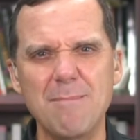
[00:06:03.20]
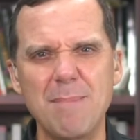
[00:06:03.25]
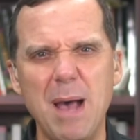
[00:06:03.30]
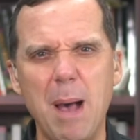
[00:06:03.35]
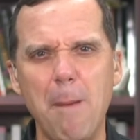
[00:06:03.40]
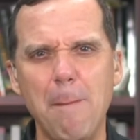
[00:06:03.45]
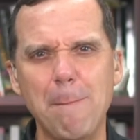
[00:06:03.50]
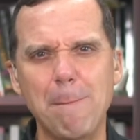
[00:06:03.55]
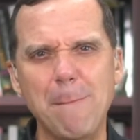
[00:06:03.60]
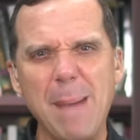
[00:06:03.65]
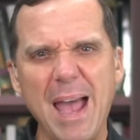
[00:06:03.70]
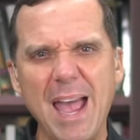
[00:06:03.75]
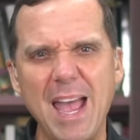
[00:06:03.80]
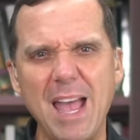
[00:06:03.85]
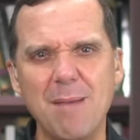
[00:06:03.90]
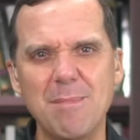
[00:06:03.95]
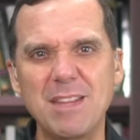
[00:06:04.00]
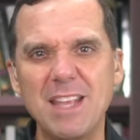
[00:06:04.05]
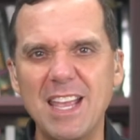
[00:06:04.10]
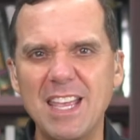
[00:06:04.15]
bell,
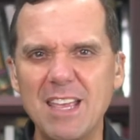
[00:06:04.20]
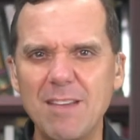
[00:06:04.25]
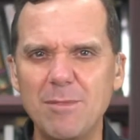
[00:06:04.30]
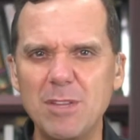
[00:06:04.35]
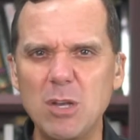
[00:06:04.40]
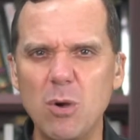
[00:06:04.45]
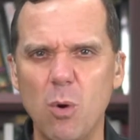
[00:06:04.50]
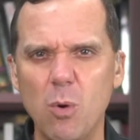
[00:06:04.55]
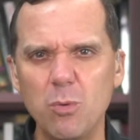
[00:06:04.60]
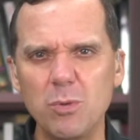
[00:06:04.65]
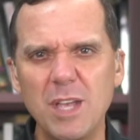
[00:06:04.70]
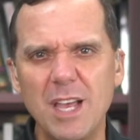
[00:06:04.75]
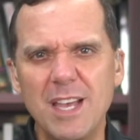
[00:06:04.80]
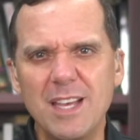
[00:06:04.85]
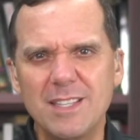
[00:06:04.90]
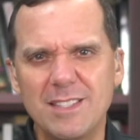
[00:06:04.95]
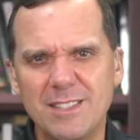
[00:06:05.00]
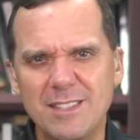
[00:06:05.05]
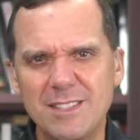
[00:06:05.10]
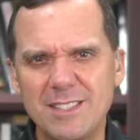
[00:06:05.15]
bam, and then give the old
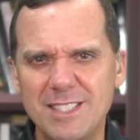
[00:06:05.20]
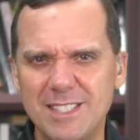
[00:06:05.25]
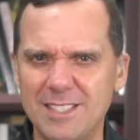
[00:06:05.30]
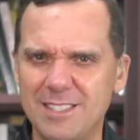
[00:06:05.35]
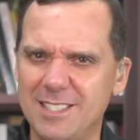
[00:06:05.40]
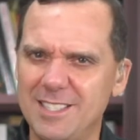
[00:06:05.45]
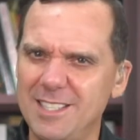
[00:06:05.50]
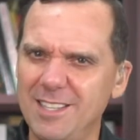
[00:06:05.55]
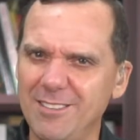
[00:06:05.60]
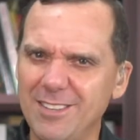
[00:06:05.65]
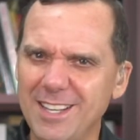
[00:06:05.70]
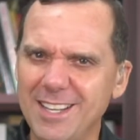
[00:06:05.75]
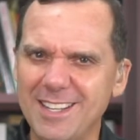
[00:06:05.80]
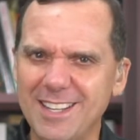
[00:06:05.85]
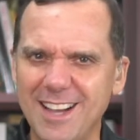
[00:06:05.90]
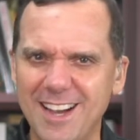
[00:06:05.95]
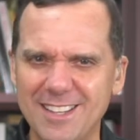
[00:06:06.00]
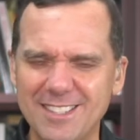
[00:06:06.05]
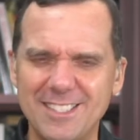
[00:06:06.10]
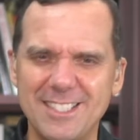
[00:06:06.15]
Sicilian
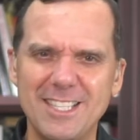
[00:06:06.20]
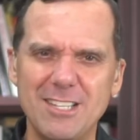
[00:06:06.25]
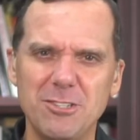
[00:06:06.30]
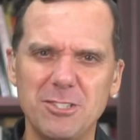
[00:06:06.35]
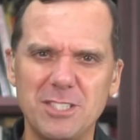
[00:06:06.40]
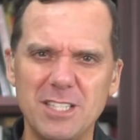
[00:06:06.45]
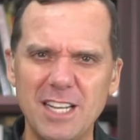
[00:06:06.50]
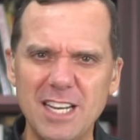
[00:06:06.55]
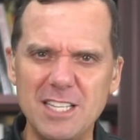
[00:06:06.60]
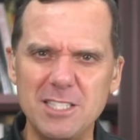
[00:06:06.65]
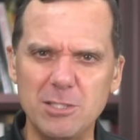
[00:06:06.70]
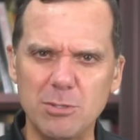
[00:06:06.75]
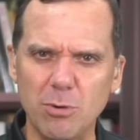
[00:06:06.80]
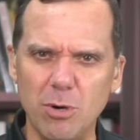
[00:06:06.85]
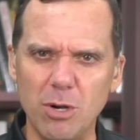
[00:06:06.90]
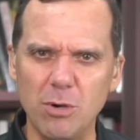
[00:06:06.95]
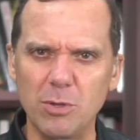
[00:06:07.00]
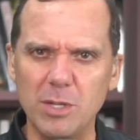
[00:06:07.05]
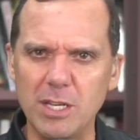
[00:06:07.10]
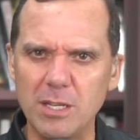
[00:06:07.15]
Gonzalo
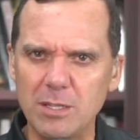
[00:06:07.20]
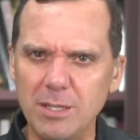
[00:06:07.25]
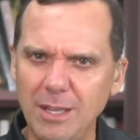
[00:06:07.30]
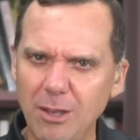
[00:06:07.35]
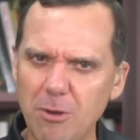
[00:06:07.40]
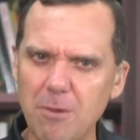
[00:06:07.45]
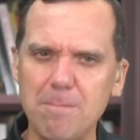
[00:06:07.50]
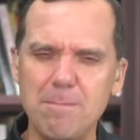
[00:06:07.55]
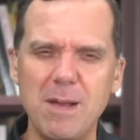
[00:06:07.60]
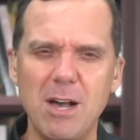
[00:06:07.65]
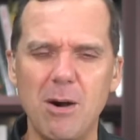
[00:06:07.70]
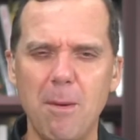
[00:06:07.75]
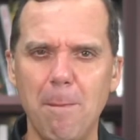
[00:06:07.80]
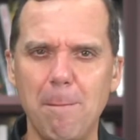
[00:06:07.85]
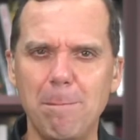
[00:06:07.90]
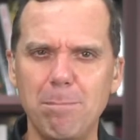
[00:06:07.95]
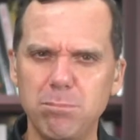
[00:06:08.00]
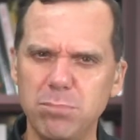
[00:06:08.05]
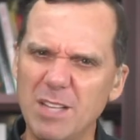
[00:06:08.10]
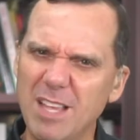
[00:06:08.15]
Sinistro, the alert bell.
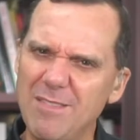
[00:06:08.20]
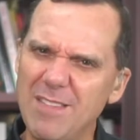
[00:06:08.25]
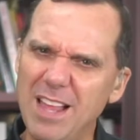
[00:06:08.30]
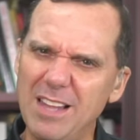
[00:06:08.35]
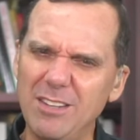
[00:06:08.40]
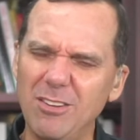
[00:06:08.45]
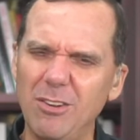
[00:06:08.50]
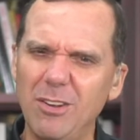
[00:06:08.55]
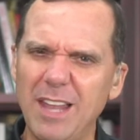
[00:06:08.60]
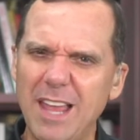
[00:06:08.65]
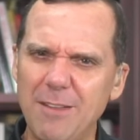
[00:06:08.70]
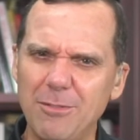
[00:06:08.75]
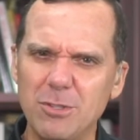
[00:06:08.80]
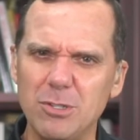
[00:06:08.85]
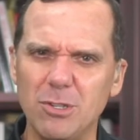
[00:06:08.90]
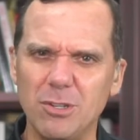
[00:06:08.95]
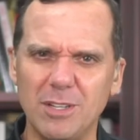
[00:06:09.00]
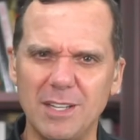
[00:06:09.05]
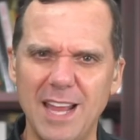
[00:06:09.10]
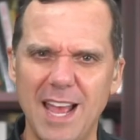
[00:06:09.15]
Give that little left
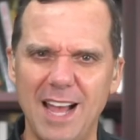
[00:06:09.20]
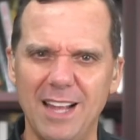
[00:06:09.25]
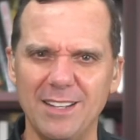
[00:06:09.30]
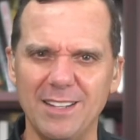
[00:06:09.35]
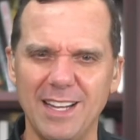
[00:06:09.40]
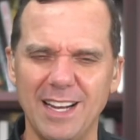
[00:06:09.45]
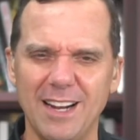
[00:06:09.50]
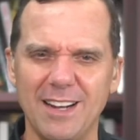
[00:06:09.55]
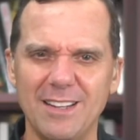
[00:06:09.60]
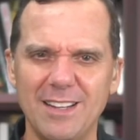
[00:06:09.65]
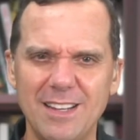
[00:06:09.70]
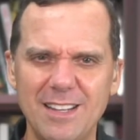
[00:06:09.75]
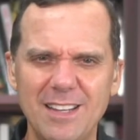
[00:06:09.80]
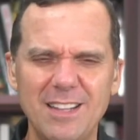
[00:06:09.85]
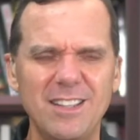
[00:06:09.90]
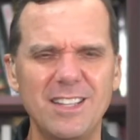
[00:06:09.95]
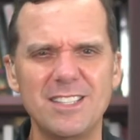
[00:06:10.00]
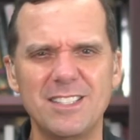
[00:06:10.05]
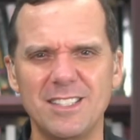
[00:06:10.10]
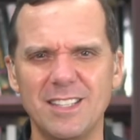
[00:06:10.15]
hook down there. Didn't
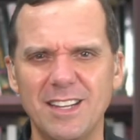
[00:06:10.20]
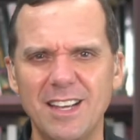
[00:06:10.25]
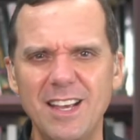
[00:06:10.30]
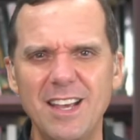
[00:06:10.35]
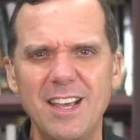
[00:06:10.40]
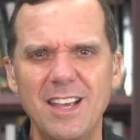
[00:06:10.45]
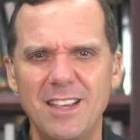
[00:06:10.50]
you listen?